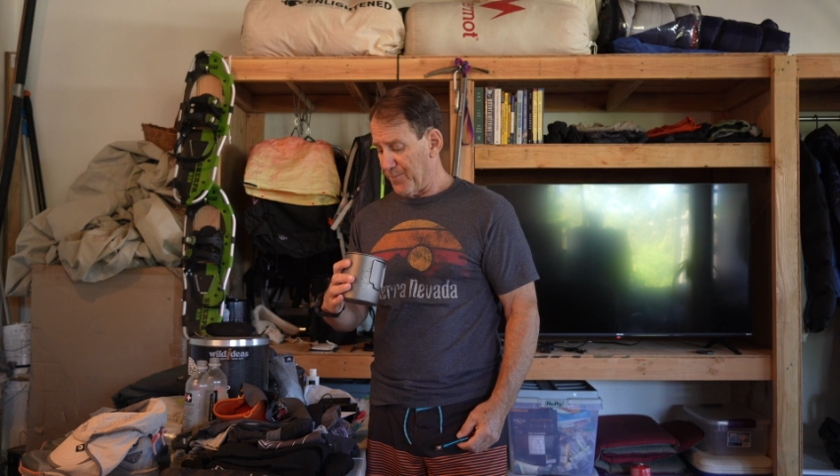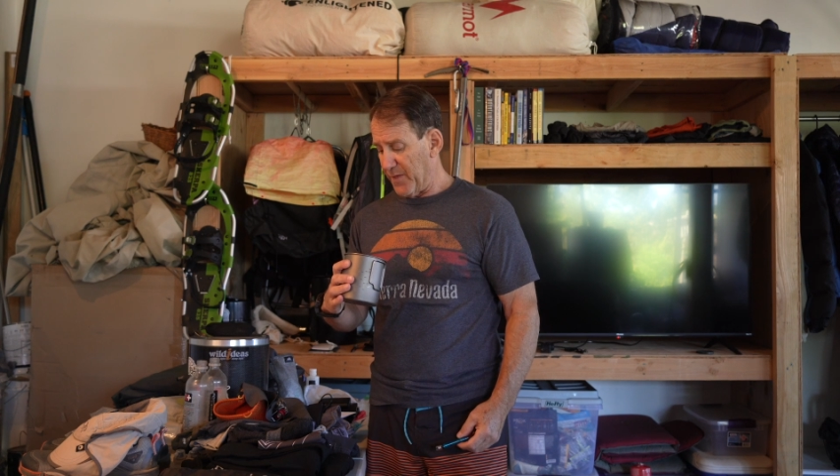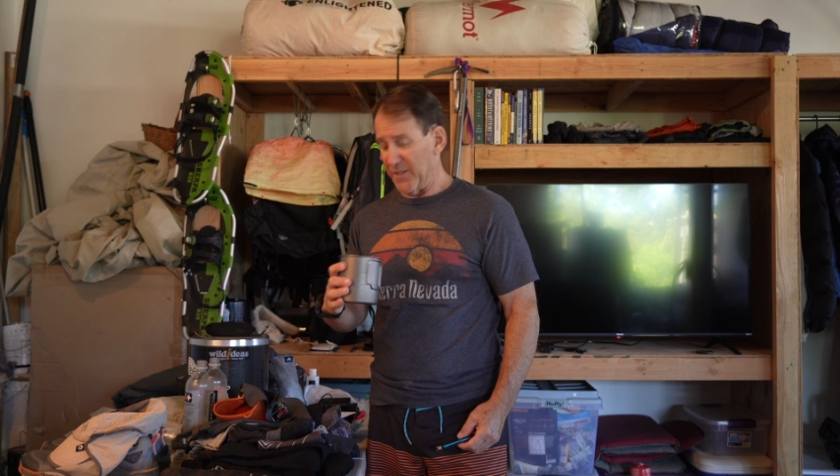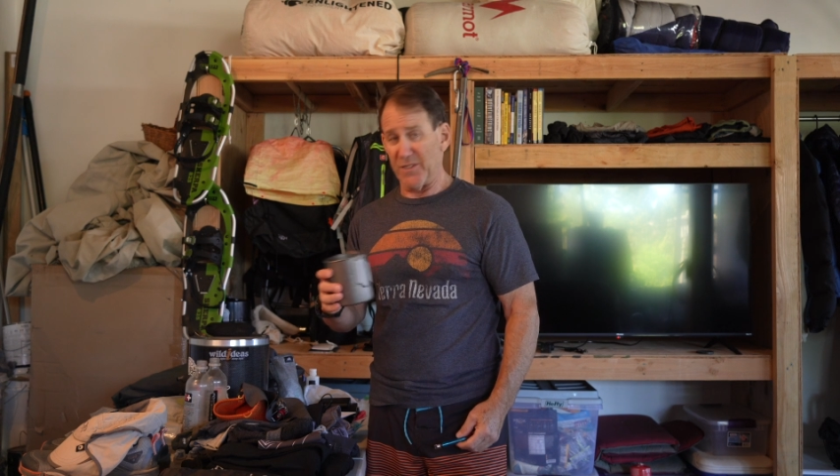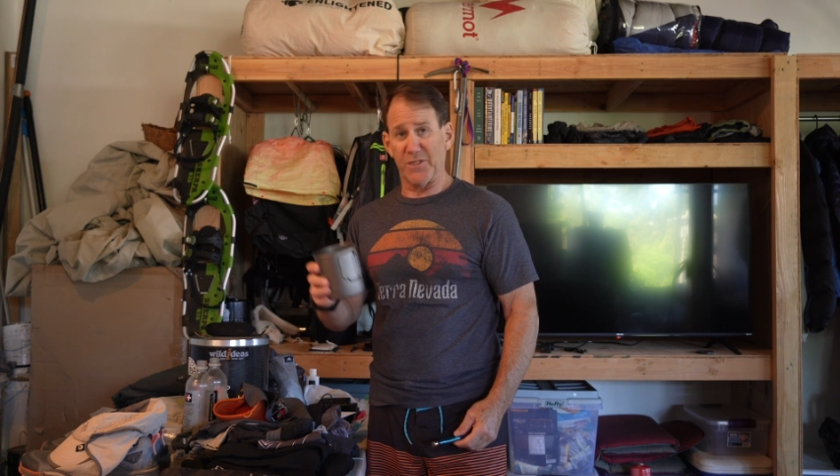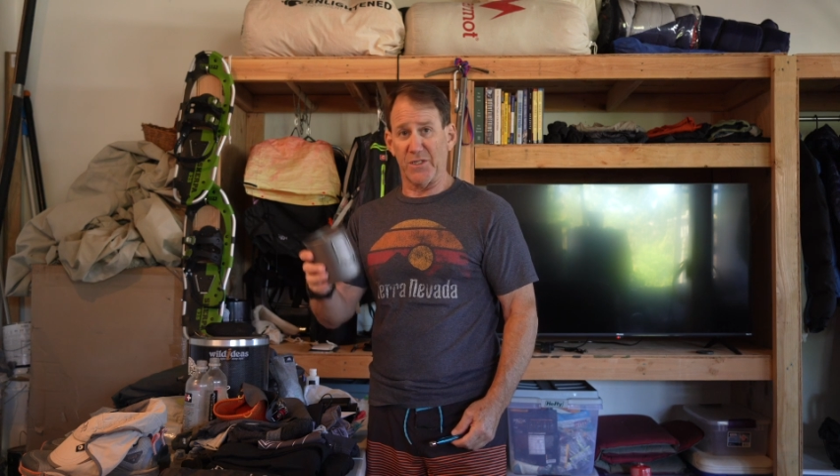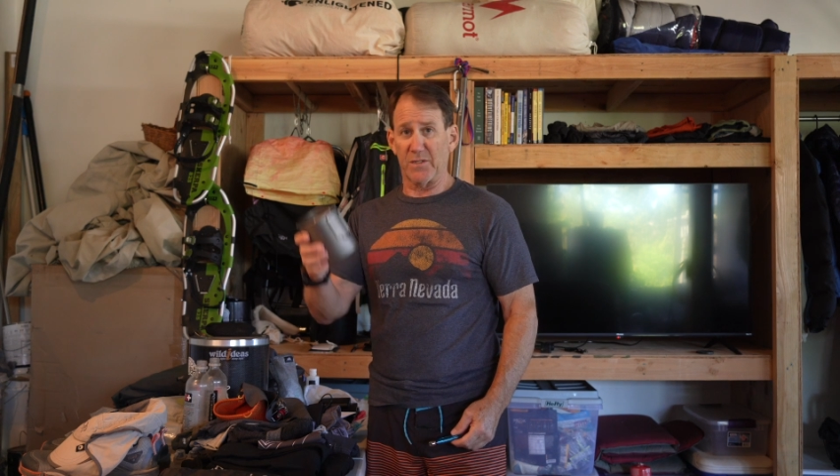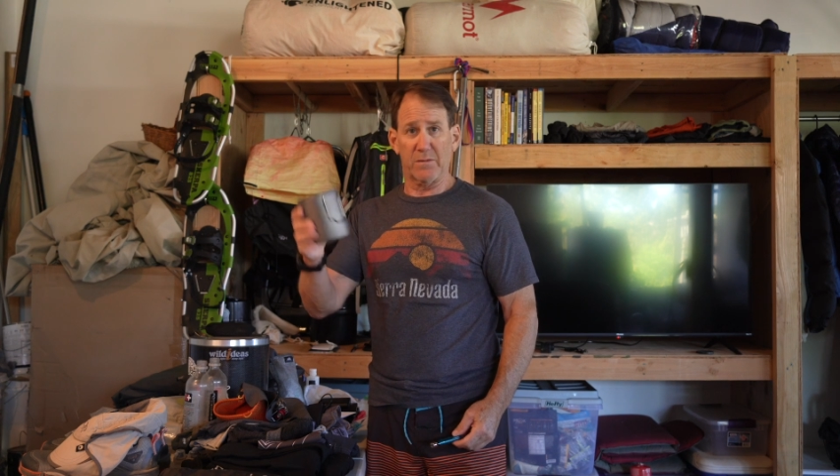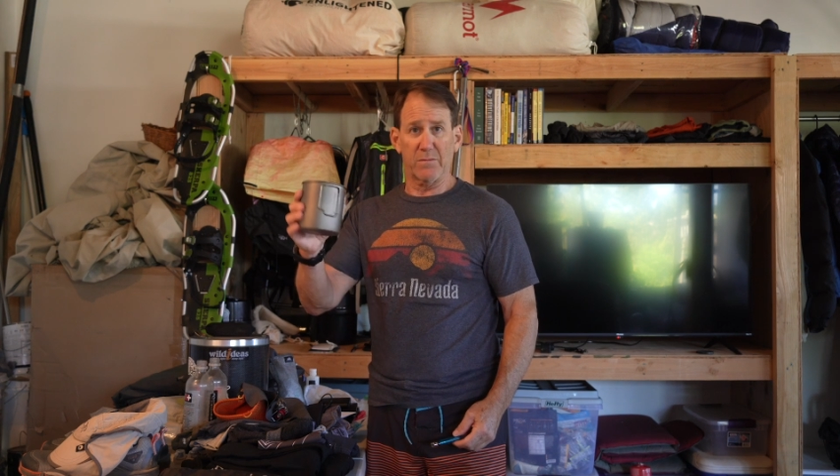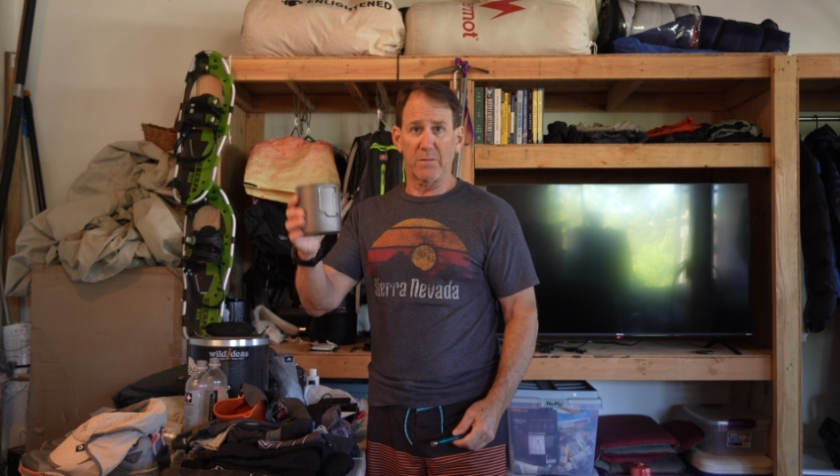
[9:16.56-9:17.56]
is it
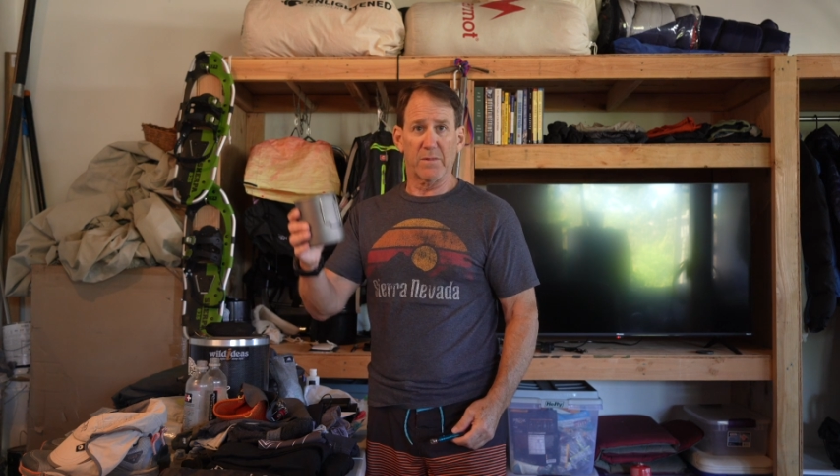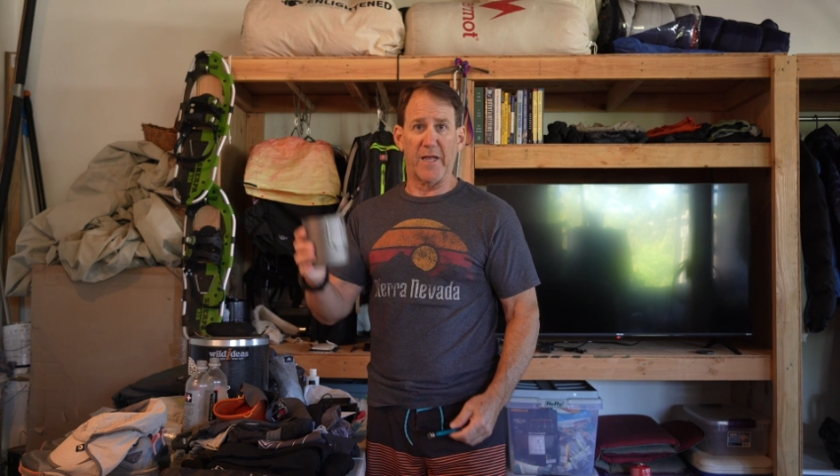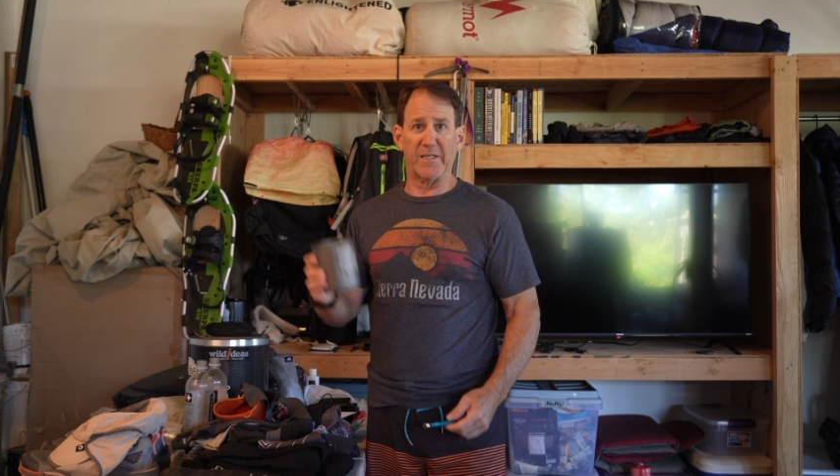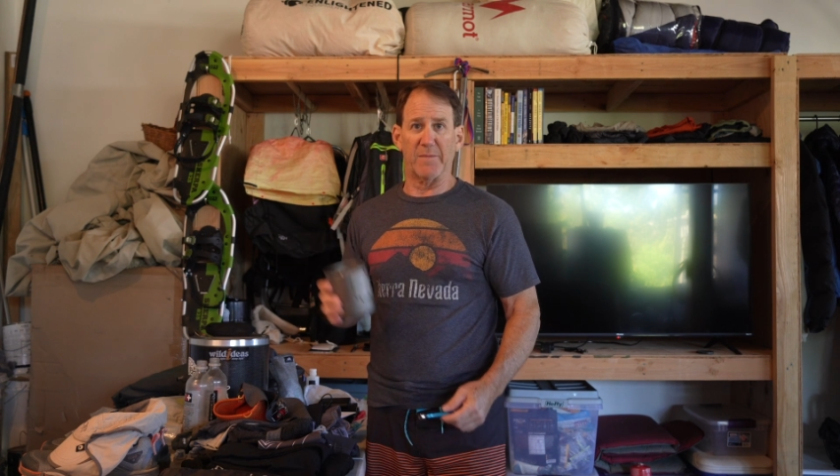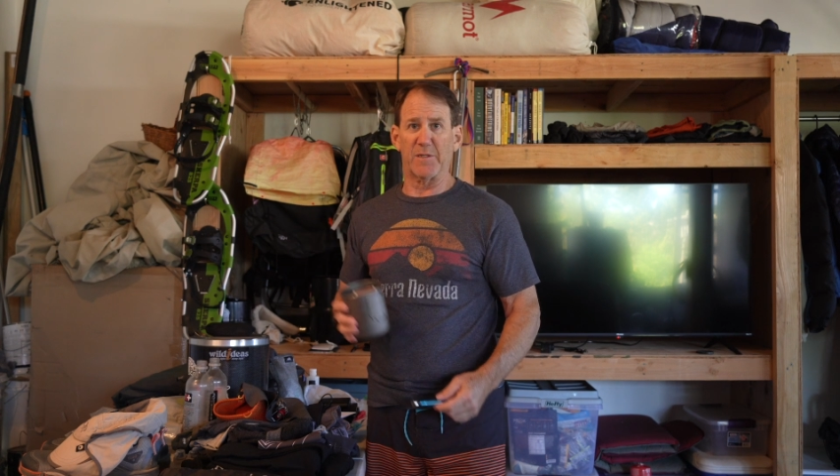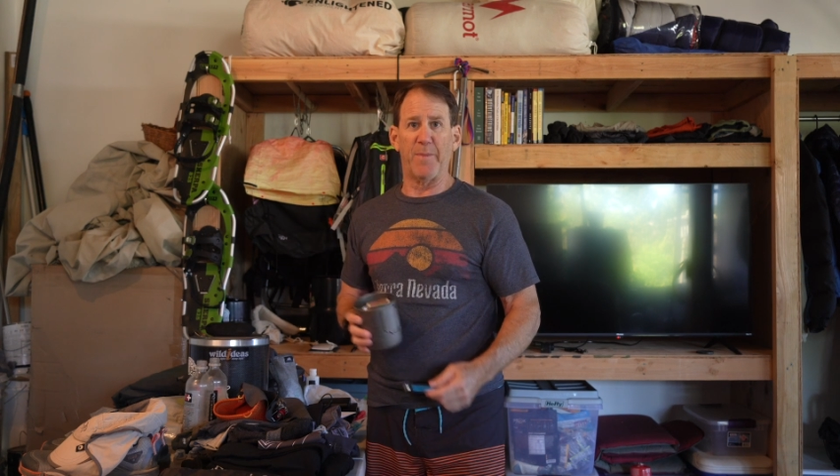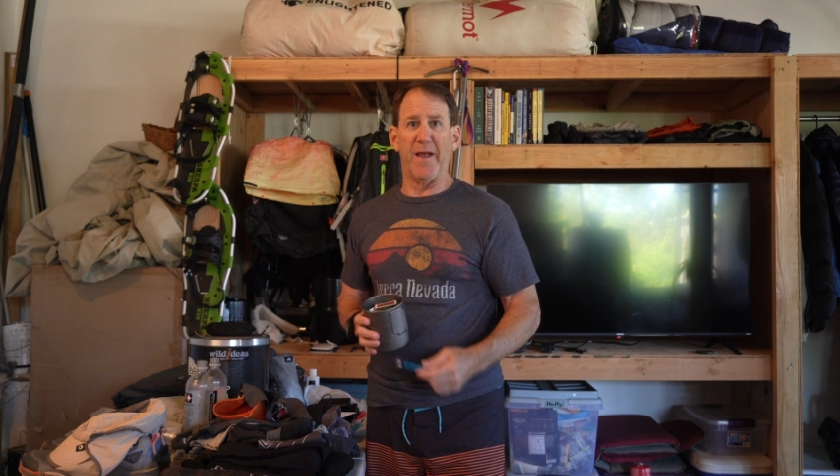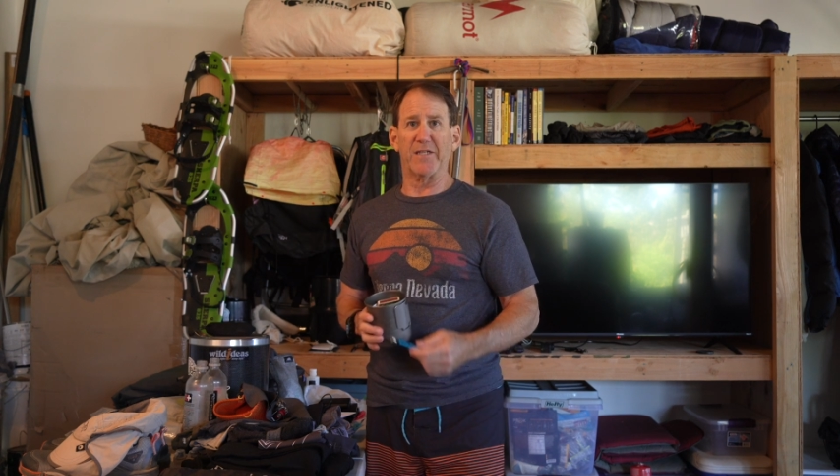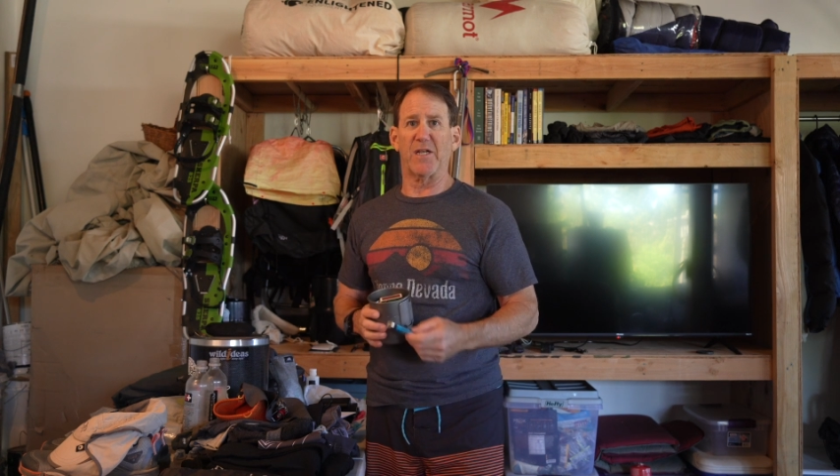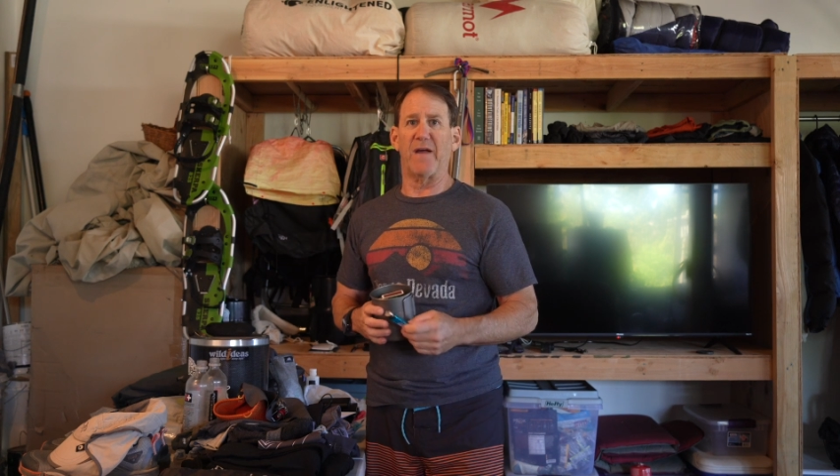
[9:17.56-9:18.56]
just takes up space,